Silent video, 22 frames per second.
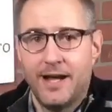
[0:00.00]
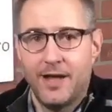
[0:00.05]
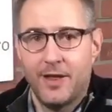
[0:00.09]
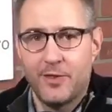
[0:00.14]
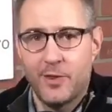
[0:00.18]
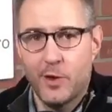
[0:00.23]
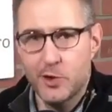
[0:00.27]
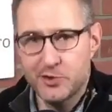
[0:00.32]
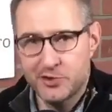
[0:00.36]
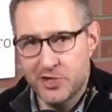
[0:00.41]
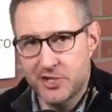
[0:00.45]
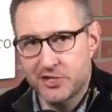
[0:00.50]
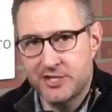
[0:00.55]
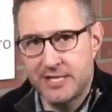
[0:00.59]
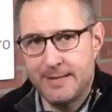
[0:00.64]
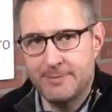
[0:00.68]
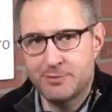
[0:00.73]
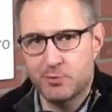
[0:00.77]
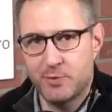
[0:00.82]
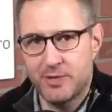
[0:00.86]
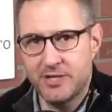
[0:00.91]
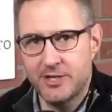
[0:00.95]
those are the
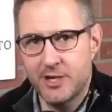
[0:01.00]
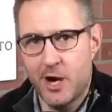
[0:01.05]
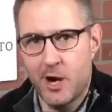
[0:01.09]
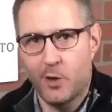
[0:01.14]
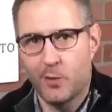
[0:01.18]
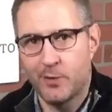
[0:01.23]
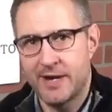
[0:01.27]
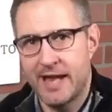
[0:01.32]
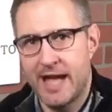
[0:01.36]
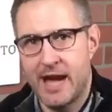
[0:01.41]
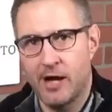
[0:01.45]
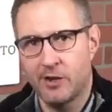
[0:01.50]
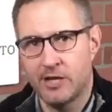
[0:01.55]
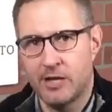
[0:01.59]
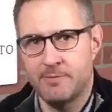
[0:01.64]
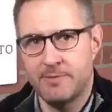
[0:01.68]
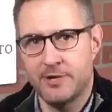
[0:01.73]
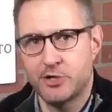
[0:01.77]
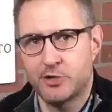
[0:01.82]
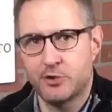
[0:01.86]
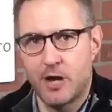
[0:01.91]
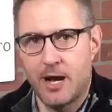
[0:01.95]
teams we know. Now,
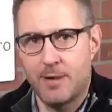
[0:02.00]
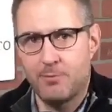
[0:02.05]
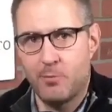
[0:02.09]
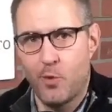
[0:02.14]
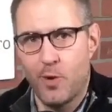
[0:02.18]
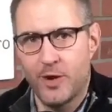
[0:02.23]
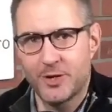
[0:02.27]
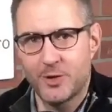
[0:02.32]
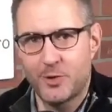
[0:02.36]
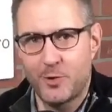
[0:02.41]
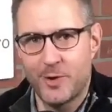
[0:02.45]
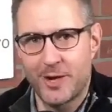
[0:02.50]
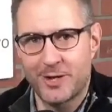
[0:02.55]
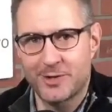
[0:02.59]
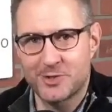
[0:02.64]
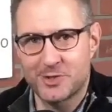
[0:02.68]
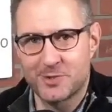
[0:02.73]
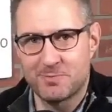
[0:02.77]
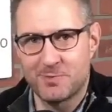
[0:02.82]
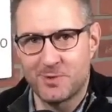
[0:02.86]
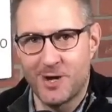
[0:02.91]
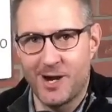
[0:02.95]
let me drop one quick
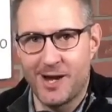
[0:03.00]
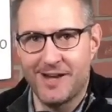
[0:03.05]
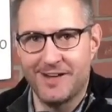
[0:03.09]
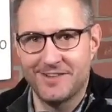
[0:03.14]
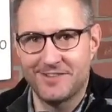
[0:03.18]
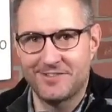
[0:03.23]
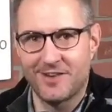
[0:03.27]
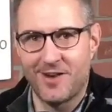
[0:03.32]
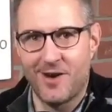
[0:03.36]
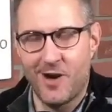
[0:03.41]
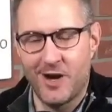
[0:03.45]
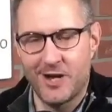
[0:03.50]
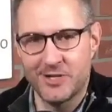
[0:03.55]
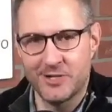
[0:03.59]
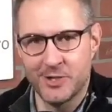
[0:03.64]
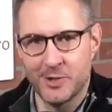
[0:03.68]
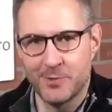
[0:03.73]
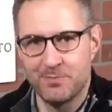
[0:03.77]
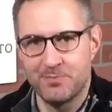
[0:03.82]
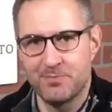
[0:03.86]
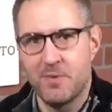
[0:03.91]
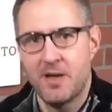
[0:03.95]
surprise on
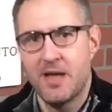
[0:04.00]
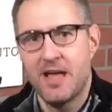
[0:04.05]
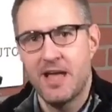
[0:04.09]
you.